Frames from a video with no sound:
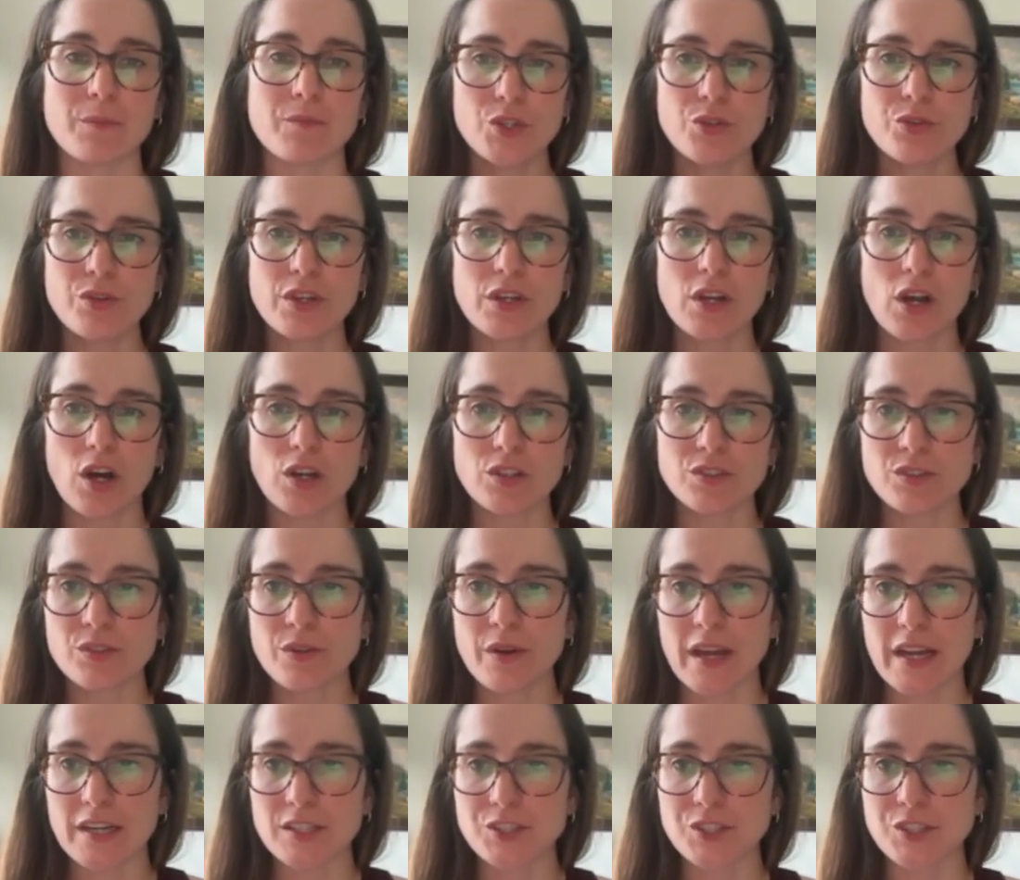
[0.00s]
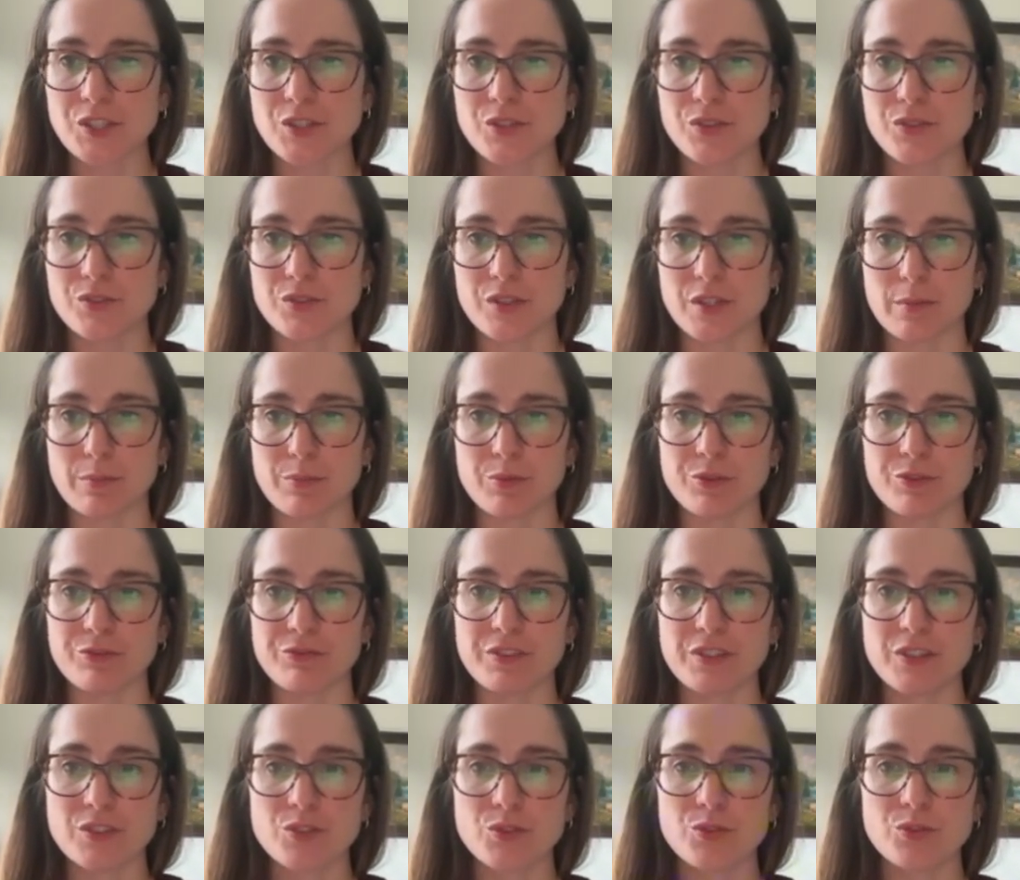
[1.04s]
You can also actually use their
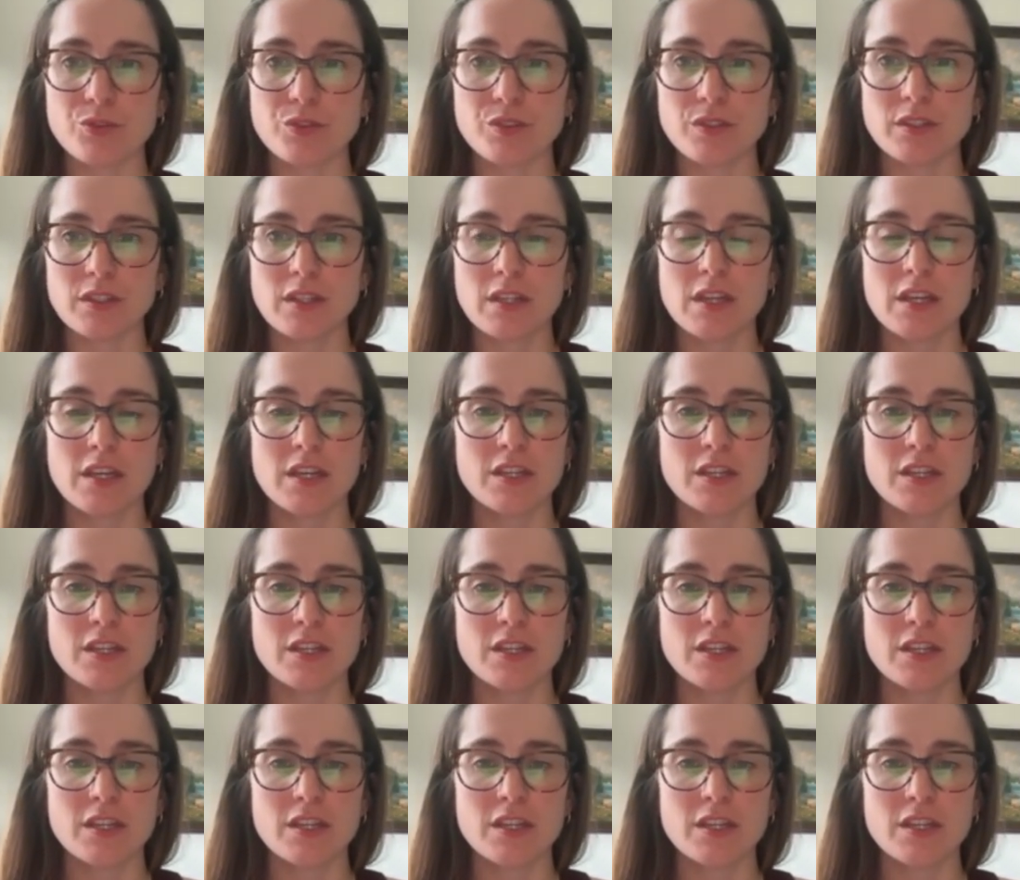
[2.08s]
proofing tool.